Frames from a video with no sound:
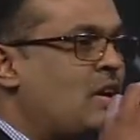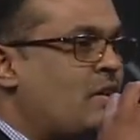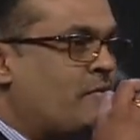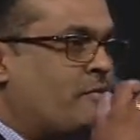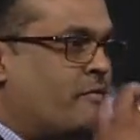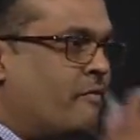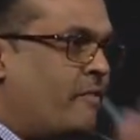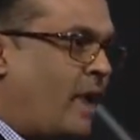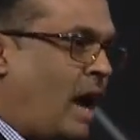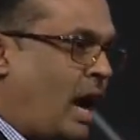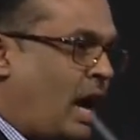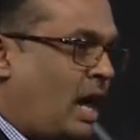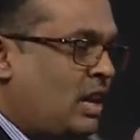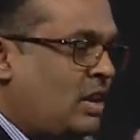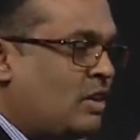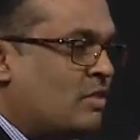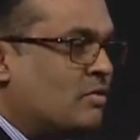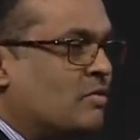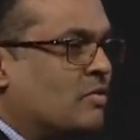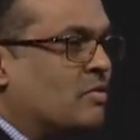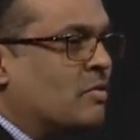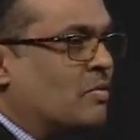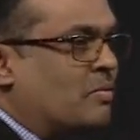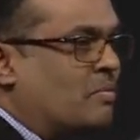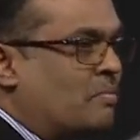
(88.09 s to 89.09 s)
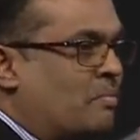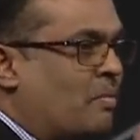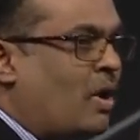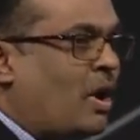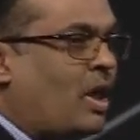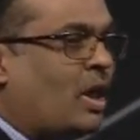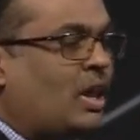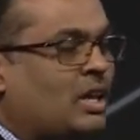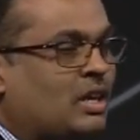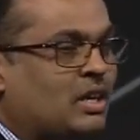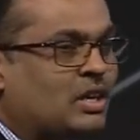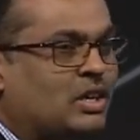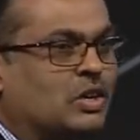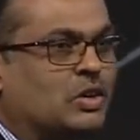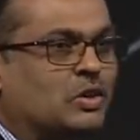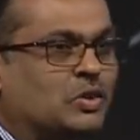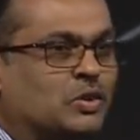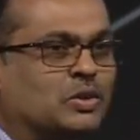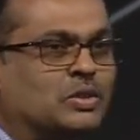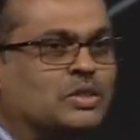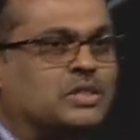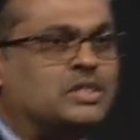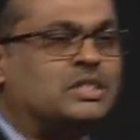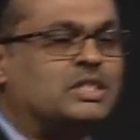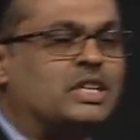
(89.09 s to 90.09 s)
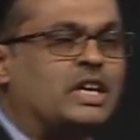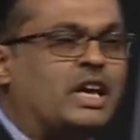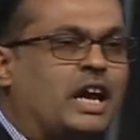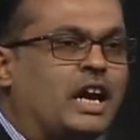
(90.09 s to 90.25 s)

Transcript: value molecules